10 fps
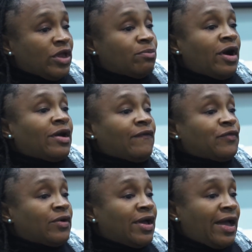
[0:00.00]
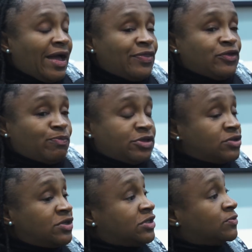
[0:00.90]
might have not had the
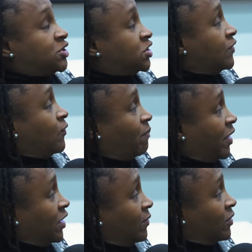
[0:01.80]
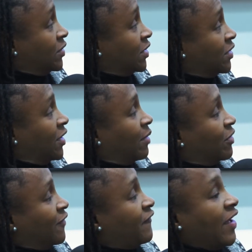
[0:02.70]
opportunity to achieve what Becky wanted,
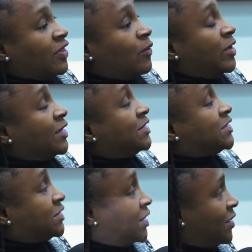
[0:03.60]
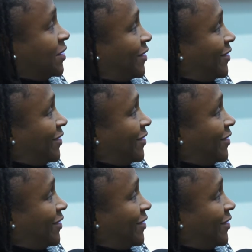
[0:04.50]
but the fact that we can see